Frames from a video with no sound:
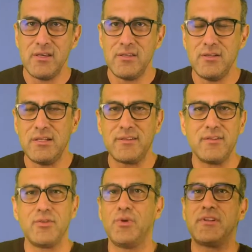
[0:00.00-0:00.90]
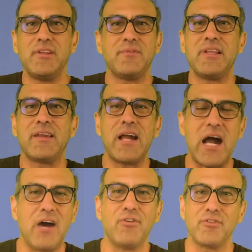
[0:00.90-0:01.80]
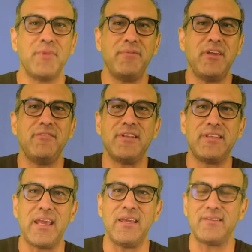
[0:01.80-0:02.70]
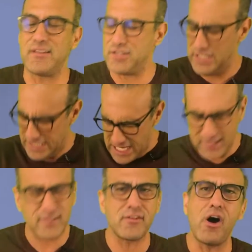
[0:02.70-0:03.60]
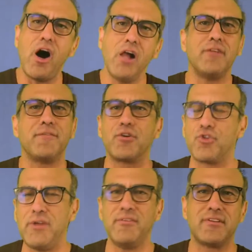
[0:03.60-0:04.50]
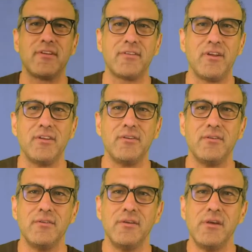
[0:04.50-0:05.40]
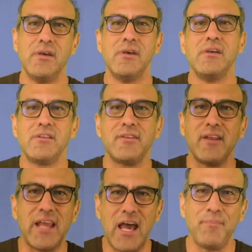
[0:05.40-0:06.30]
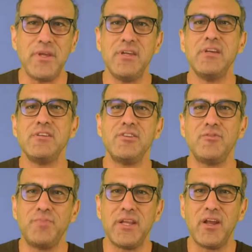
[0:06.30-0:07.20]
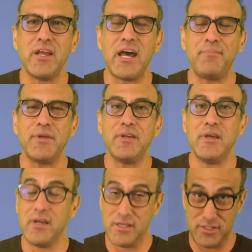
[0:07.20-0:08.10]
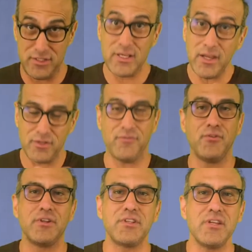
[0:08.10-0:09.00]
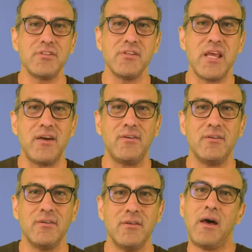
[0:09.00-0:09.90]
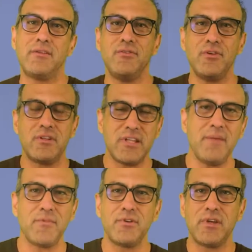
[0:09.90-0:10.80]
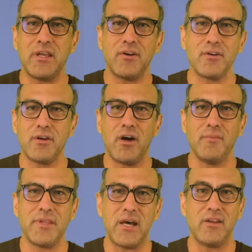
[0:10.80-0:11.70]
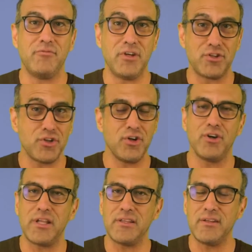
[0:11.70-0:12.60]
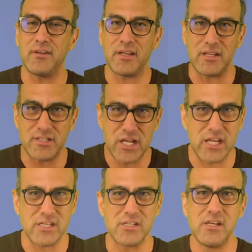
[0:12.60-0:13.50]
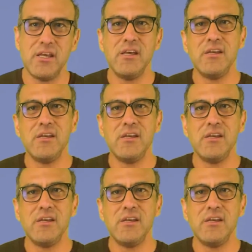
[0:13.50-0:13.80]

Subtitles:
You listen to what seems like hours, maybe even days, as she lists all of her grievances on you. She's unhappy, she's been unhappy, and she's got your full attention now. As you attempt to get her to calm down and reassure her that things are gonna change,